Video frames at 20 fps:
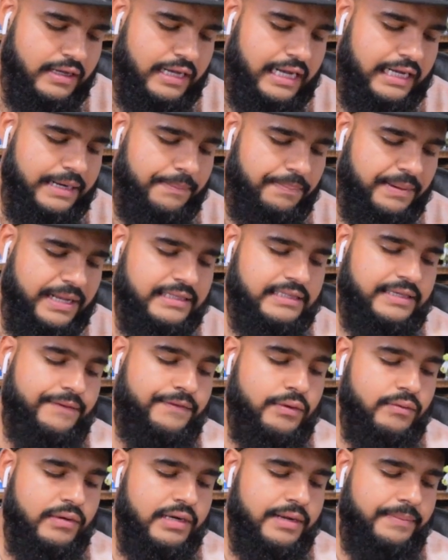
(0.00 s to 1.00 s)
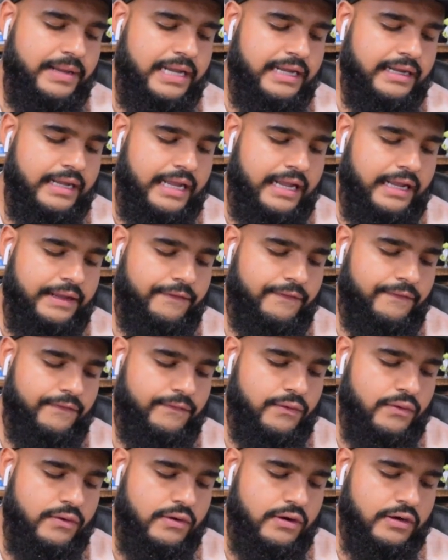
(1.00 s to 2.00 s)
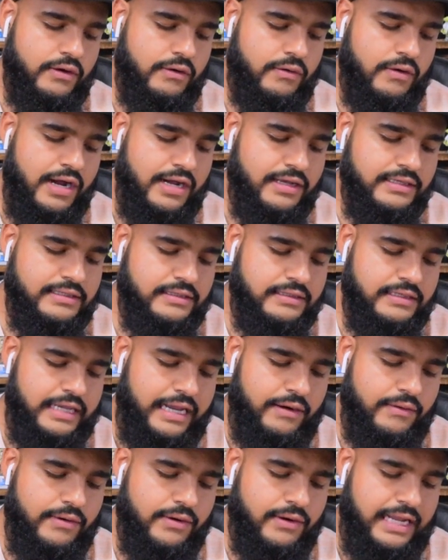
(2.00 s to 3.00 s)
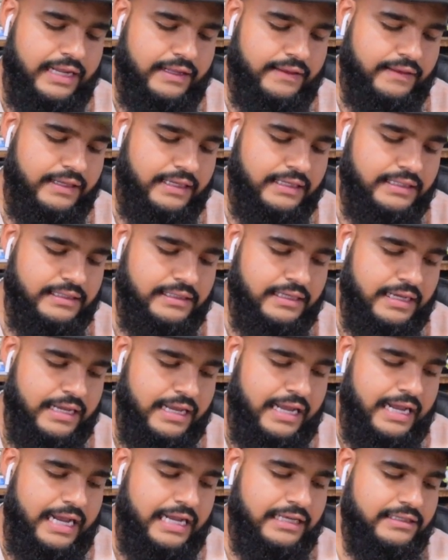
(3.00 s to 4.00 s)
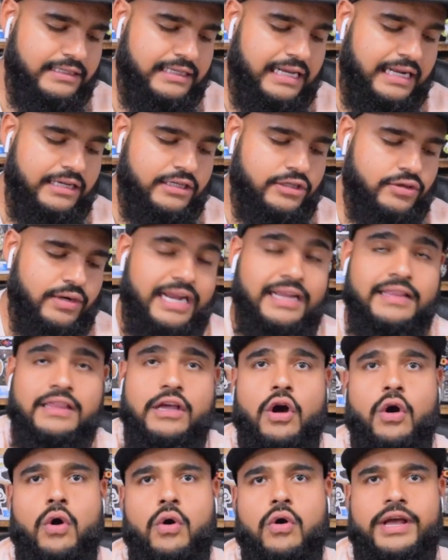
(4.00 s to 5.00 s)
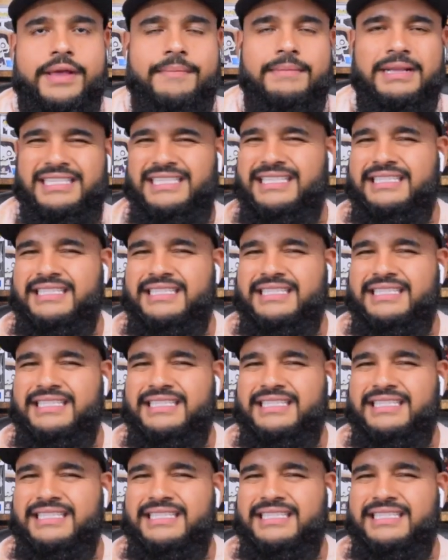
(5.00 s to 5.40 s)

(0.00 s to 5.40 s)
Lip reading: It depends. If you want to make a full cross arrow like this, it's just gonna drag the whole image.